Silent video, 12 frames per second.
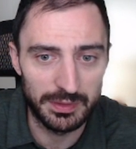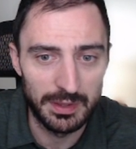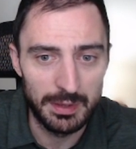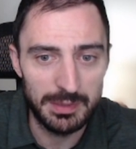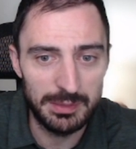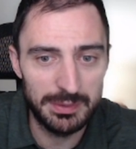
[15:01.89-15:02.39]

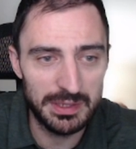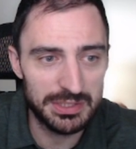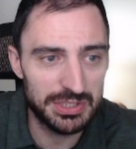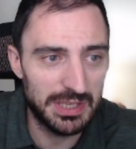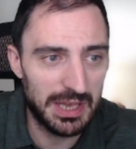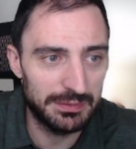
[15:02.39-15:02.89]
Maybe
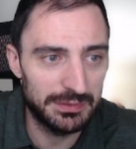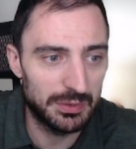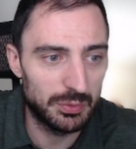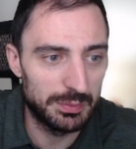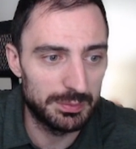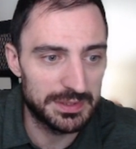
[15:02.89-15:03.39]
actually after
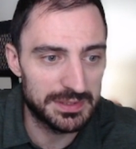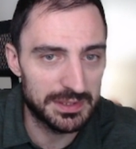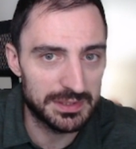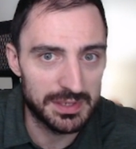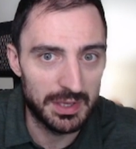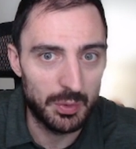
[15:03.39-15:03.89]
queen b6,
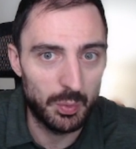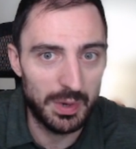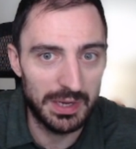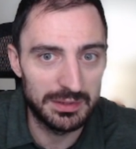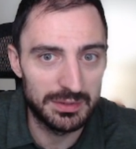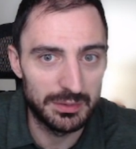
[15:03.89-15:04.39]

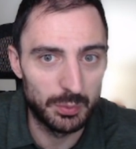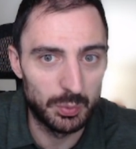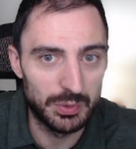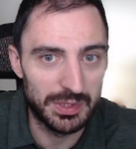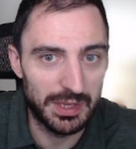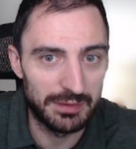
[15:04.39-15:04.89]
white would
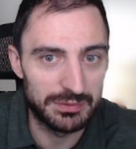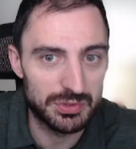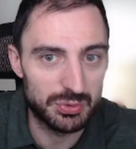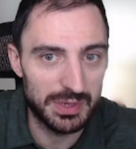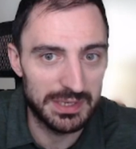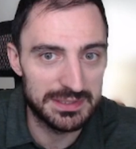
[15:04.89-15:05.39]
have
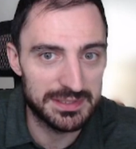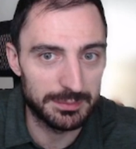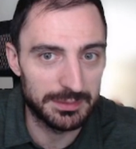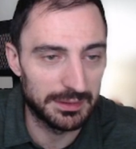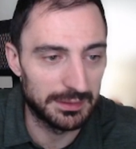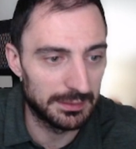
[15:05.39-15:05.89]
tried
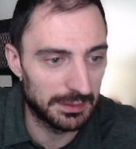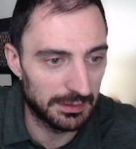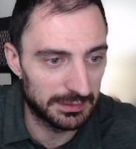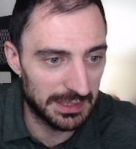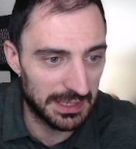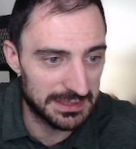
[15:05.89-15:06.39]
something like
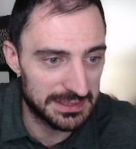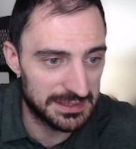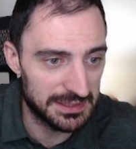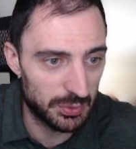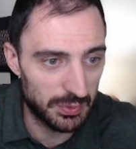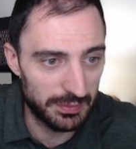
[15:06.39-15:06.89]
knight
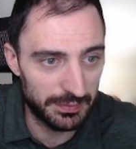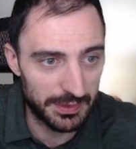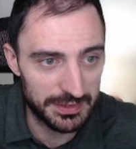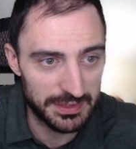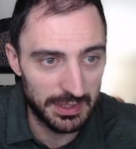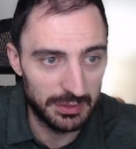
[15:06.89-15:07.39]
c3
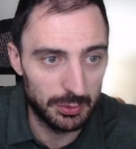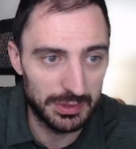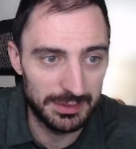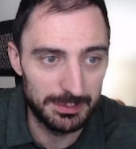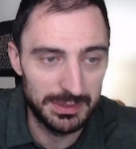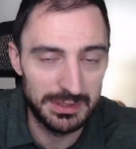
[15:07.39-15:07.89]
first, not
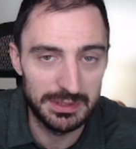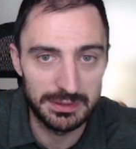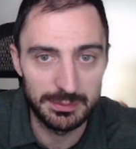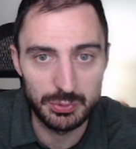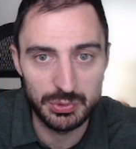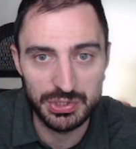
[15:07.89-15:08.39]
immediately
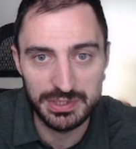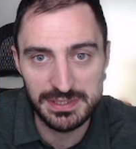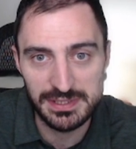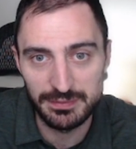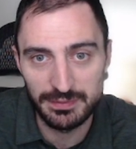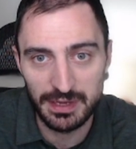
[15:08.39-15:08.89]
pushing
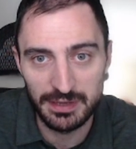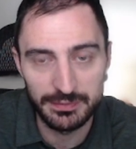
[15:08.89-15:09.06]
c5.